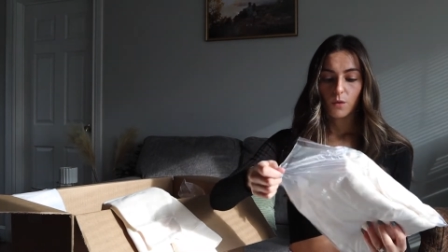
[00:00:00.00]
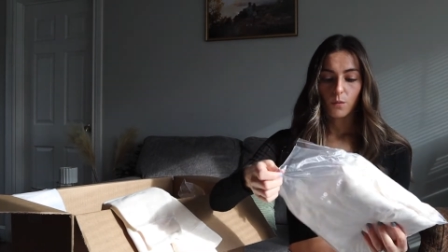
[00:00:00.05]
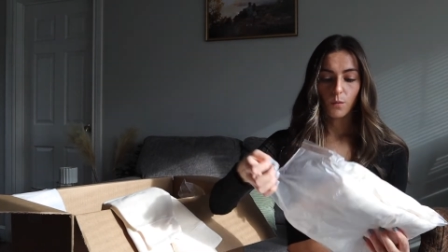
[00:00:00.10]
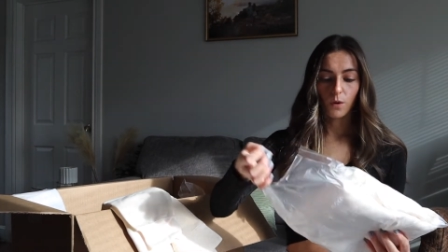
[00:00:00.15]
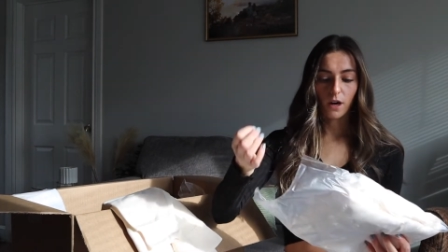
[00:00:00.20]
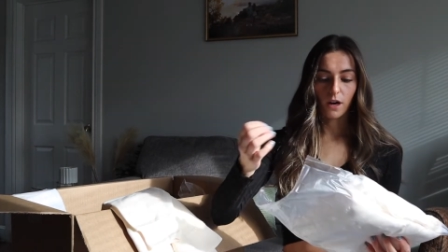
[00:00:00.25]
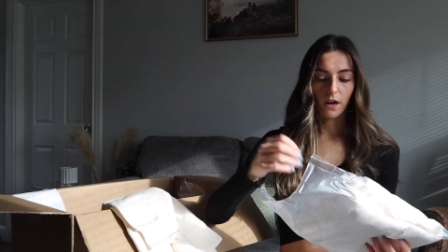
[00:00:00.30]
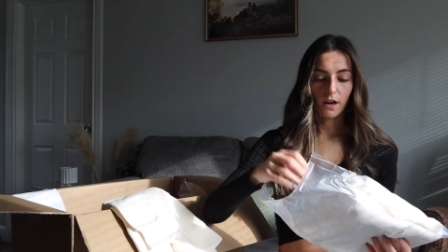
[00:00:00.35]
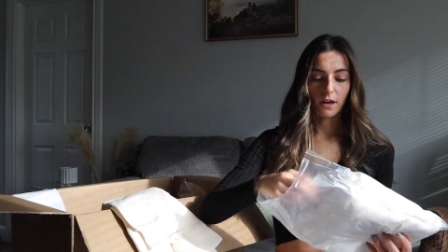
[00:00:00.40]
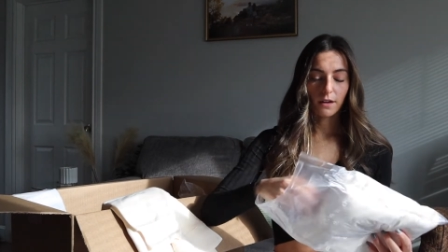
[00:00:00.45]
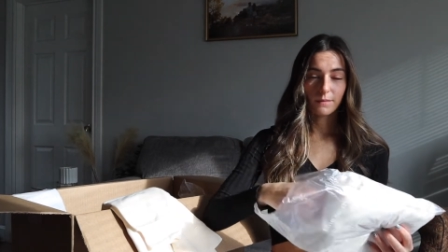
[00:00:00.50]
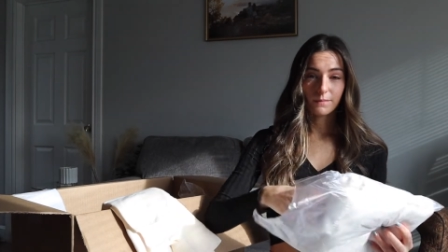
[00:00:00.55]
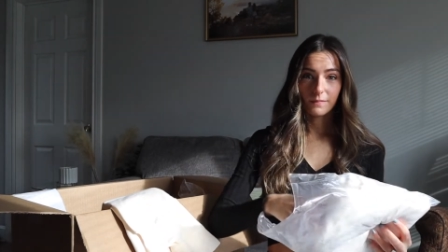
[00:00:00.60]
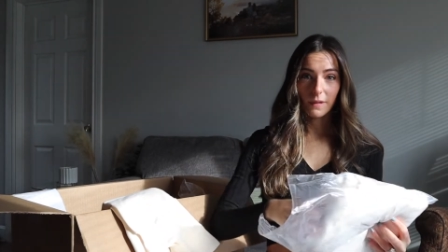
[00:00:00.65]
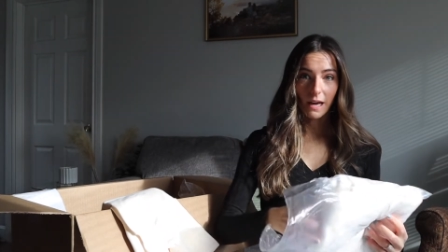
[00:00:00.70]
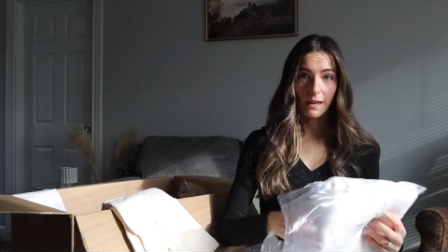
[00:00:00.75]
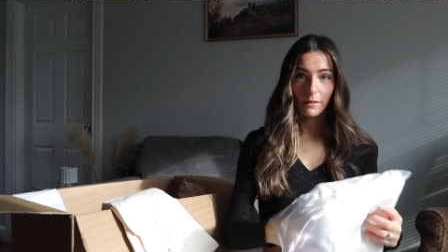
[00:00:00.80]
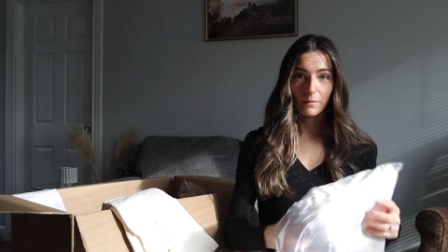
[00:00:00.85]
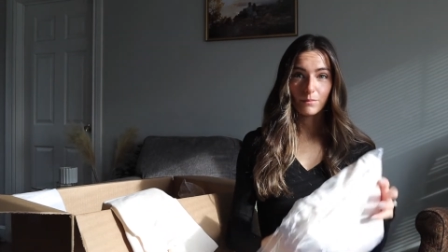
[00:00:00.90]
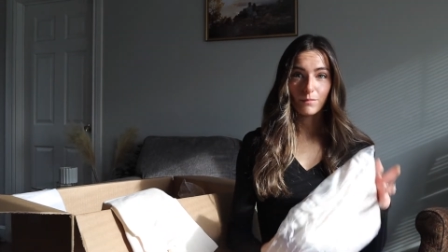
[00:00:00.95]
were,
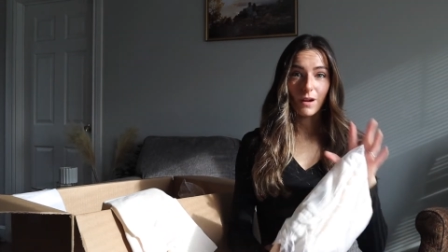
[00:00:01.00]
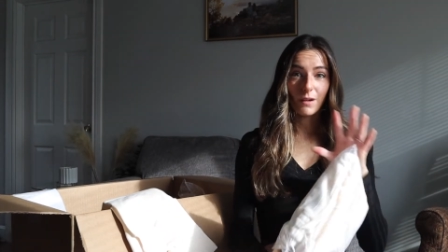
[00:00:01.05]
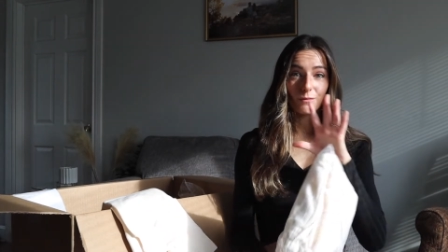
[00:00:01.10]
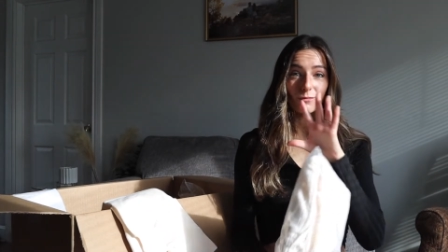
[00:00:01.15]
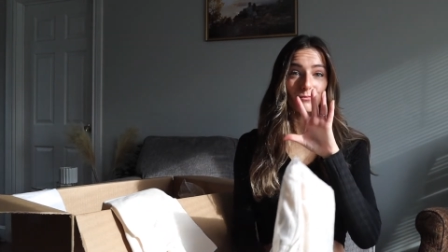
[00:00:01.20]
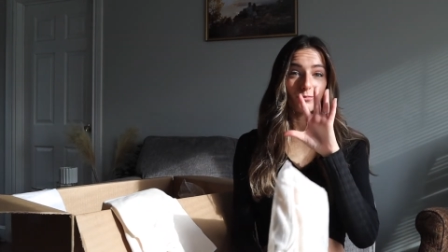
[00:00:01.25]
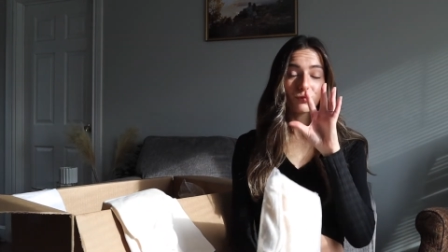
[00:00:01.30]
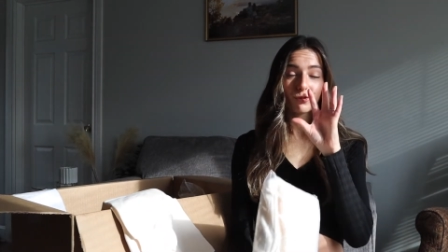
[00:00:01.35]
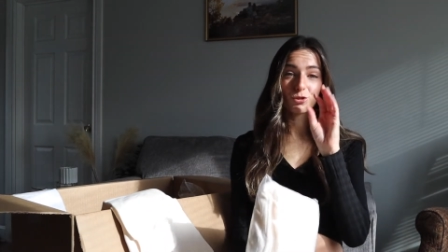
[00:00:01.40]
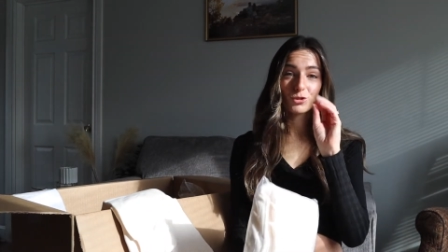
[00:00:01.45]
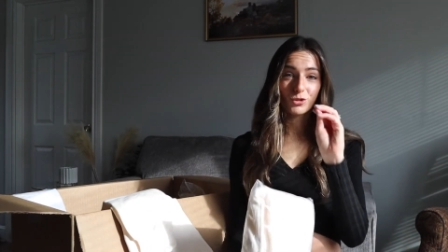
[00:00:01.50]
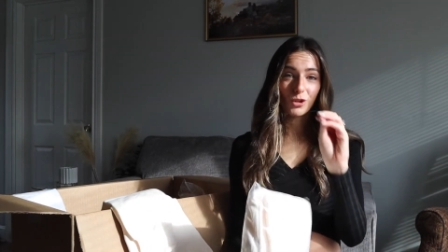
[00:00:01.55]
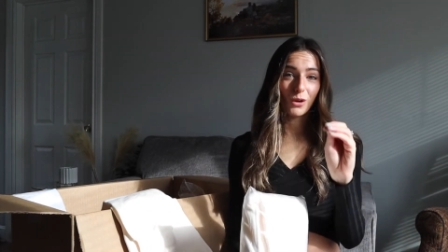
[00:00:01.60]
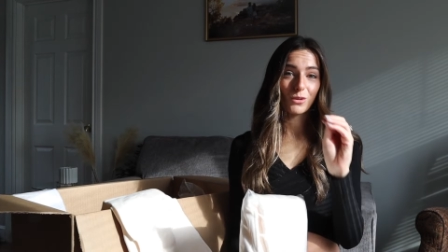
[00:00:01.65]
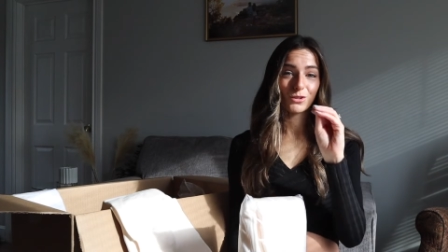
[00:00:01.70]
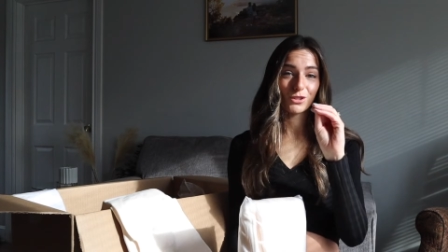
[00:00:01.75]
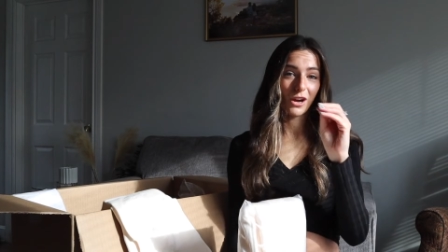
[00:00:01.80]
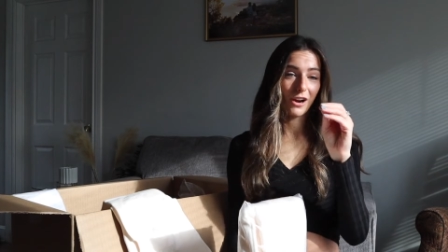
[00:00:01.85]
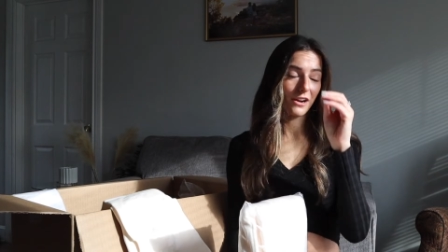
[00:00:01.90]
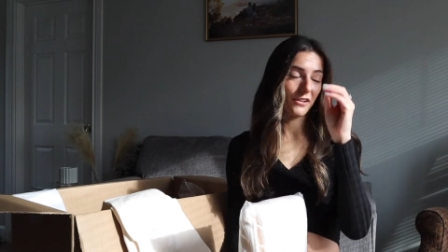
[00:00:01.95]
I, so
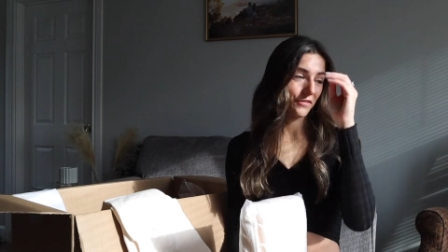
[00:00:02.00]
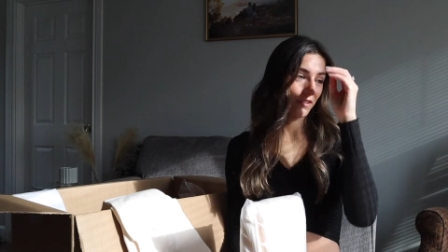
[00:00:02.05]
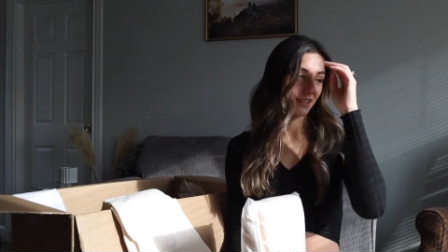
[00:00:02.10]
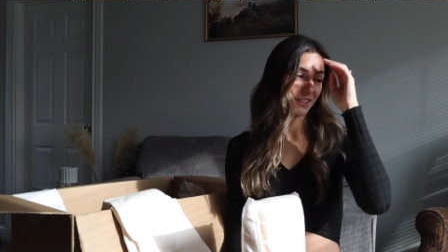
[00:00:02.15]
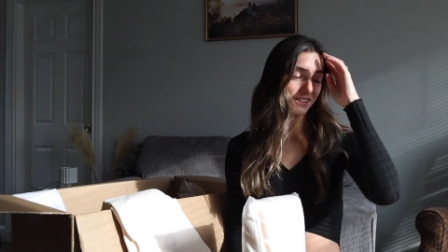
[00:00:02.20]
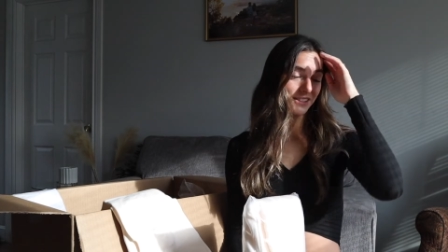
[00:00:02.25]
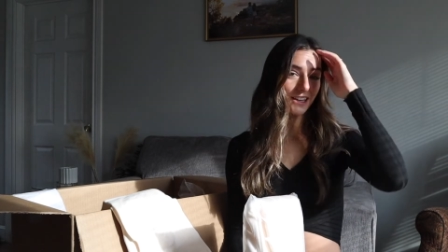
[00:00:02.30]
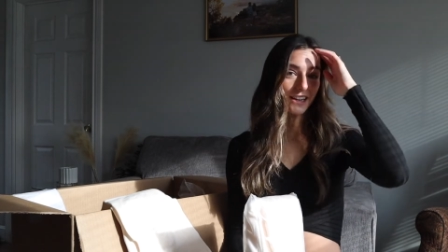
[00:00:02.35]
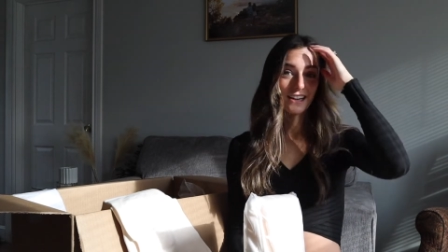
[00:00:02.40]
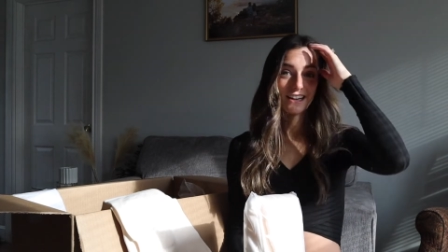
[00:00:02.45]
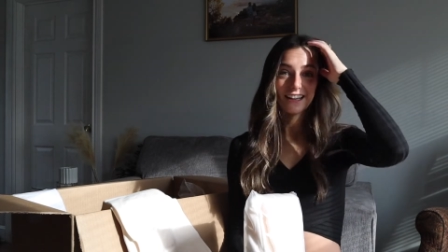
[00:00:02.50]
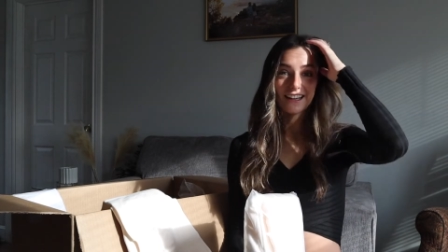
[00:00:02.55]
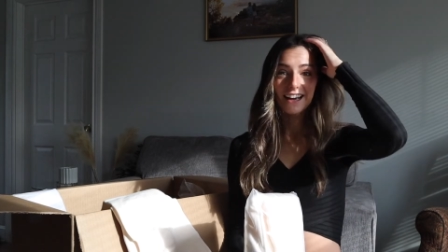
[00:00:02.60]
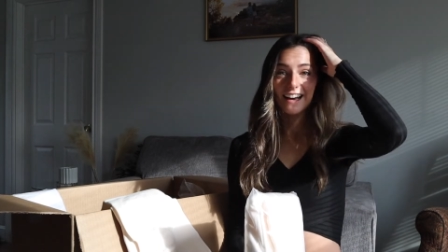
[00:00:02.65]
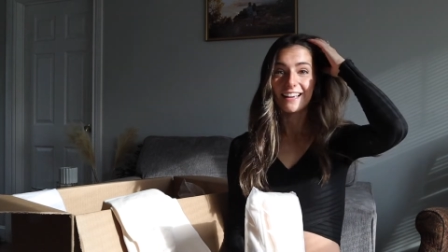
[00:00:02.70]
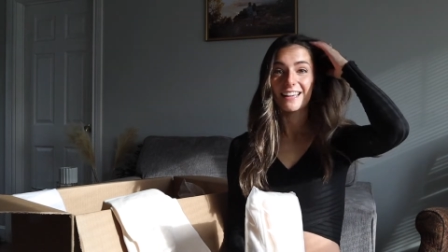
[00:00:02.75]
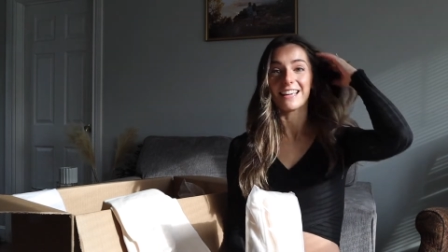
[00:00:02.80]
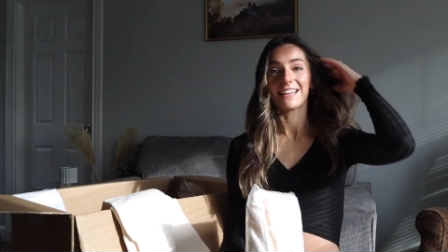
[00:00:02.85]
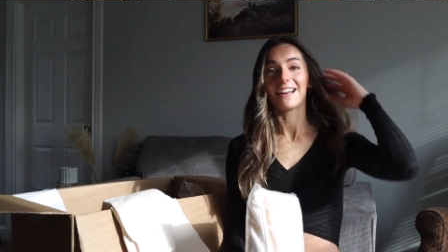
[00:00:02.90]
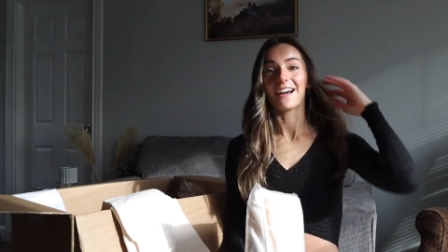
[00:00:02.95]
sorry for this lighting.
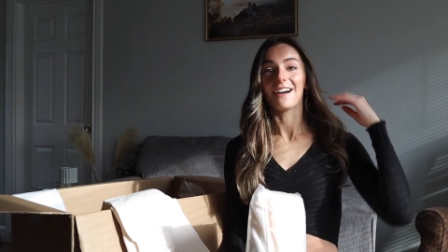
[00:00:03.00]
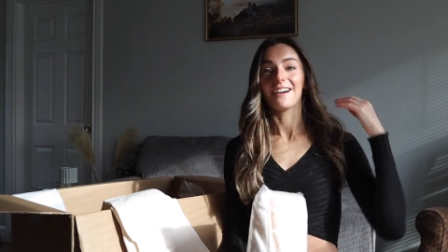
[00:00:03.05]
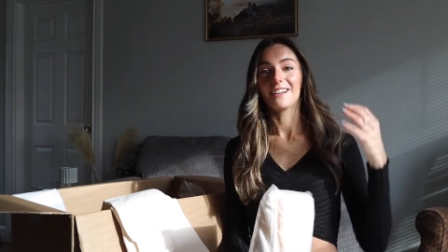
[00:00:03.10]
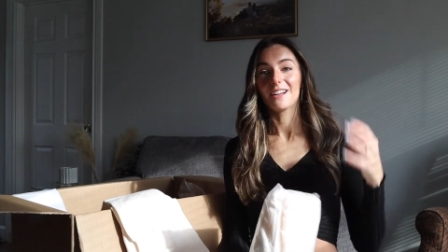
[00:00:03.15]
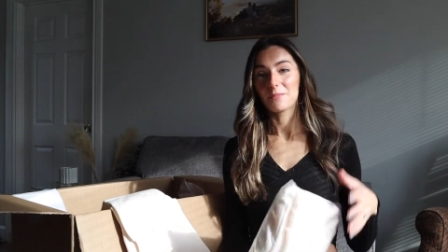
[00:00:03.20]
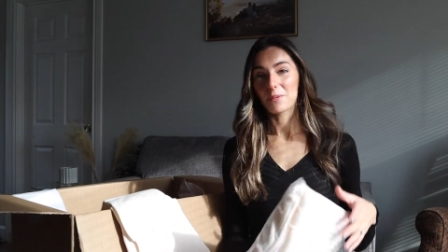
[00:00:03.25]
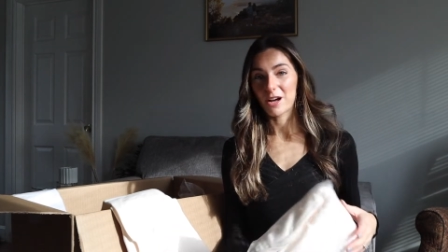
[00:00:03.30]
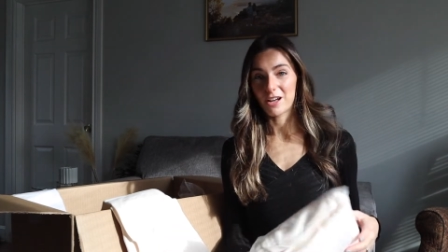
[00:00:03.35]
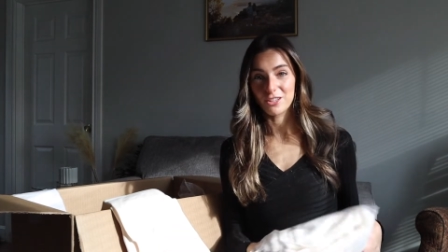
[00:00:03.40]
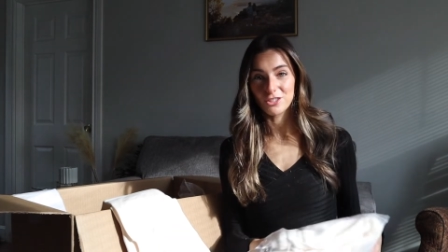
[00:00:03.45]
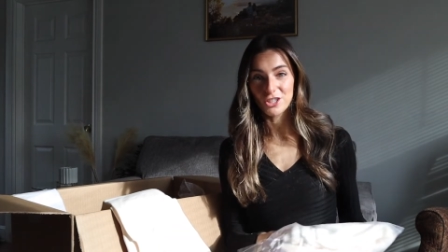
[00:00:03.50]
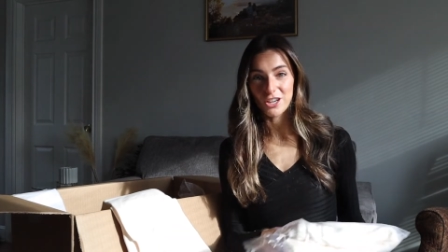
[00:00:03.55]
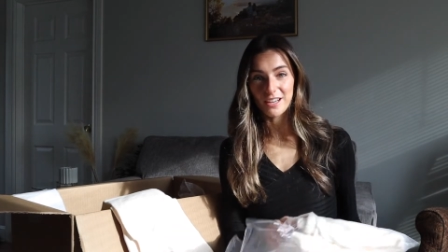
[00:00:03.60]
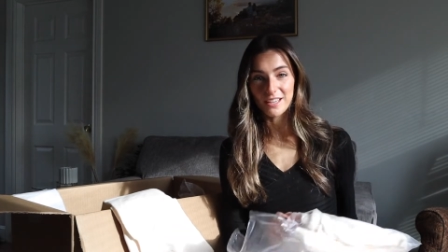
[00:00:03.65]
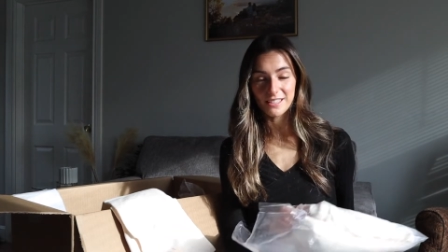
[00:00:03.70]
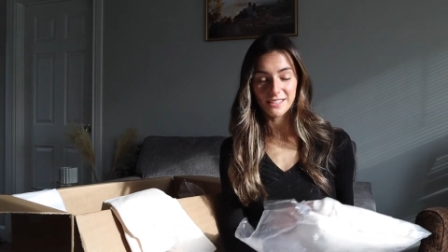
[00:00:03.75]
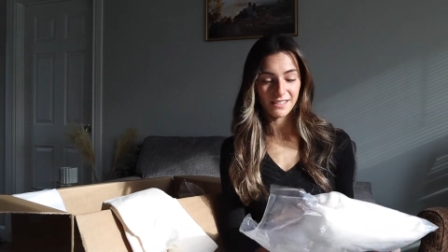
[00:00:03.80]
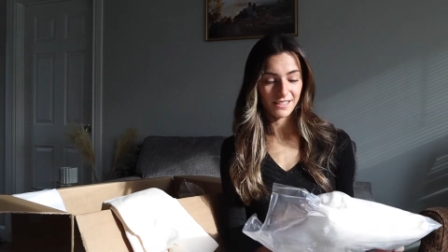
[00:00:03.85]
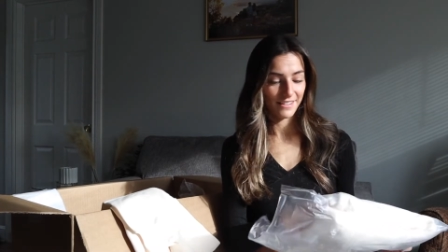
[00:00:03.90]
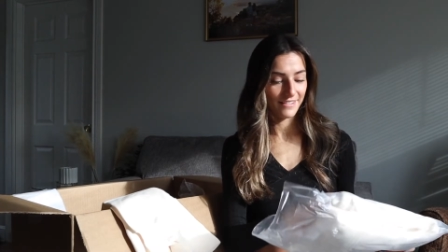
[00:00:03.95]
I cannot apologize